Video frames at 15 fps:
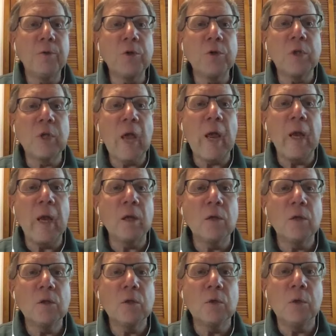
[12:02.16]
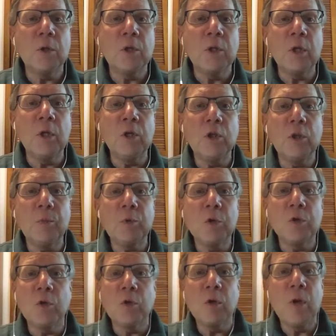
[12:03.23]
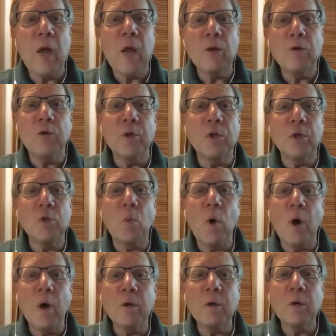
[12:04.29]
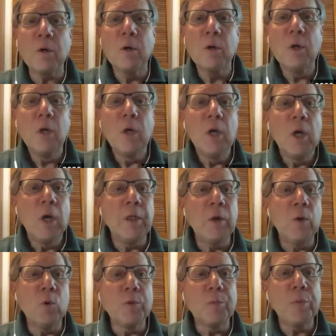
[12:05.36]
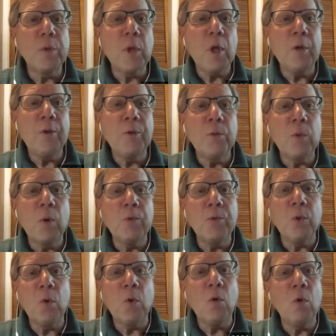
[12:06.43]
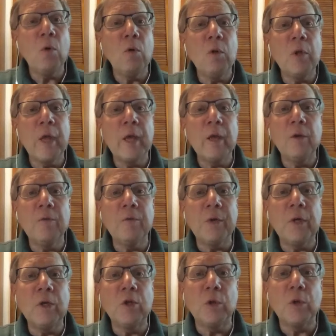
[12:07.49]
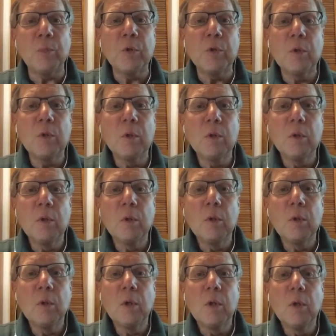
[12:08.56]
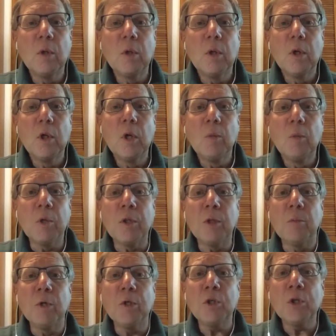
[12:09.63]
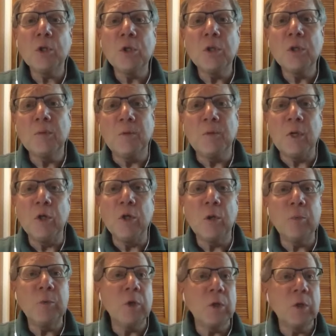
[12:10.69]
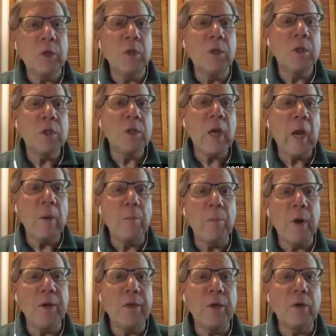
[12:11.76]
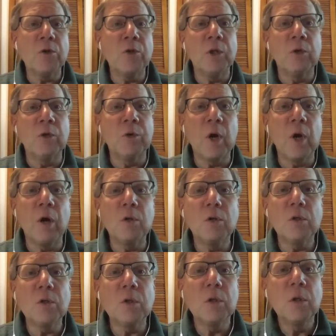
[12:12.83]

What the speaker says: stank so that the Egyptians could not drink its water, and there was blood throughout the whole land of Egypt. But the magicians of Egypt did the same by their secret arts.